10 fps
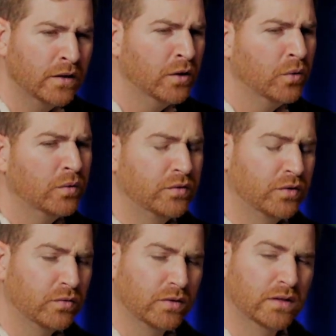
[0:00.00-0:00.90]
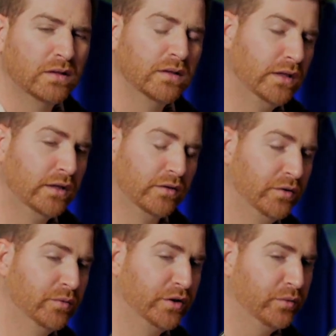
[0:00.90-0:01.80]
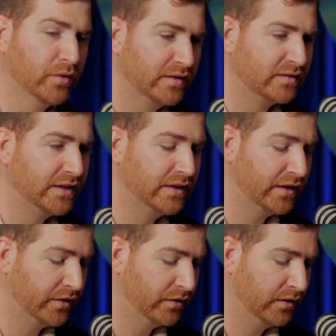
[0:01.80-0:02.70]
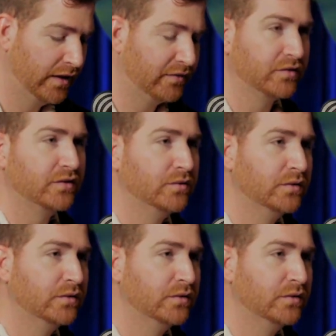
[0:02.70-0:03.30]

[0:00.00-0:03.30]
So, you were in CEO as a student.